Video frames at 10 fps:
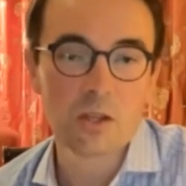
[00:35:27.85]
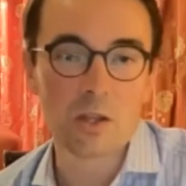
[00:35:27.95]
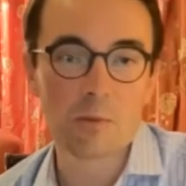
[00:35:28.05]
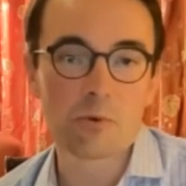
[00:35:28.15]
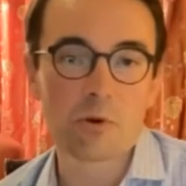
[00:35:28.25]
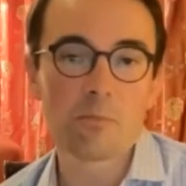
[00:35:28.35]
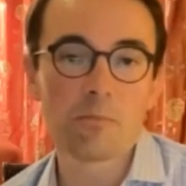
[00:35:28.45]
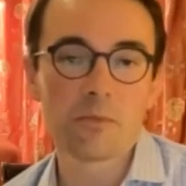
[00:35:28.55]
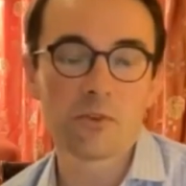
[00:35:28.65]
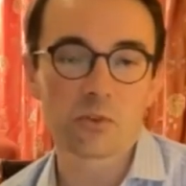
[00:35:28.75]
The
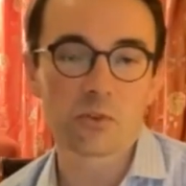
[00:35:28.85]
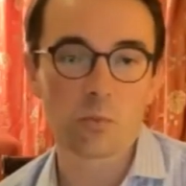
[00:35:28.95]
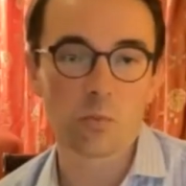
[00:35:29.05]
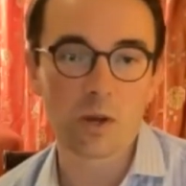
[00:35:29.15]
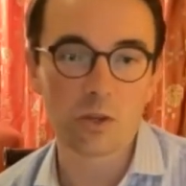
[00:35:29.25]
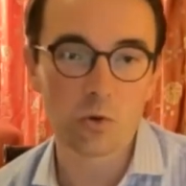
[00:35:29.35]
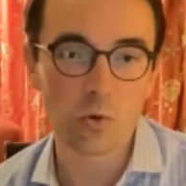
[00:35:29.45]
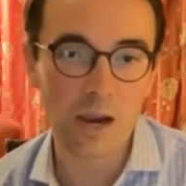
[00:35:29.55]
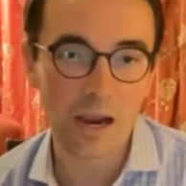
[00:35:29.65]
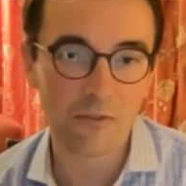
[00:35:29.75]
problem is that when
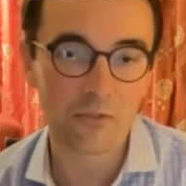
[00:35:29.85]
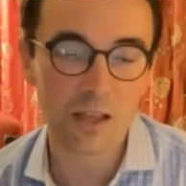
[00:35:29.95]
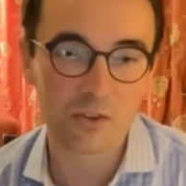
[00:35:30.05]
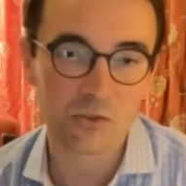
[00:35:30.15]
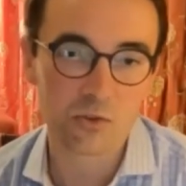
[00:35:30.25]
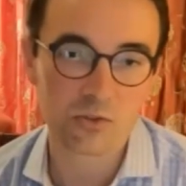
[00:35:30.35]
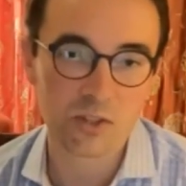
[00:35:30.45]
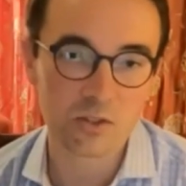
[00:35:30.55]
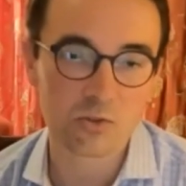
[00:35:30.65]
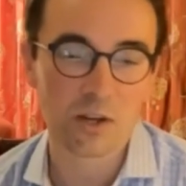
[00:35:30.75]
you have that sort of
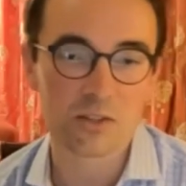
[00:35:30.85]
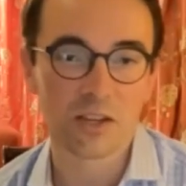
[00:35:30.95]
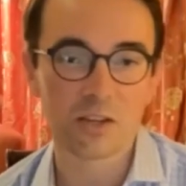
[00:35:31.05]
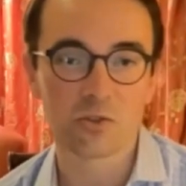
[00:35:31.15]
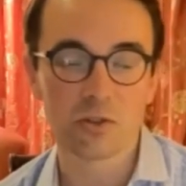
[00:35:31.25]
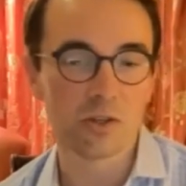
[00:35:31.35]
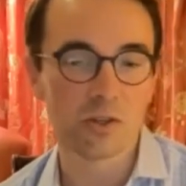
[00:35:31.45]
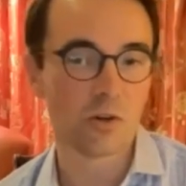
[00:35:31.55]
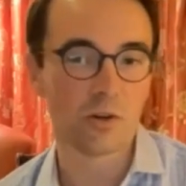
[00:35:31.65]
centralization,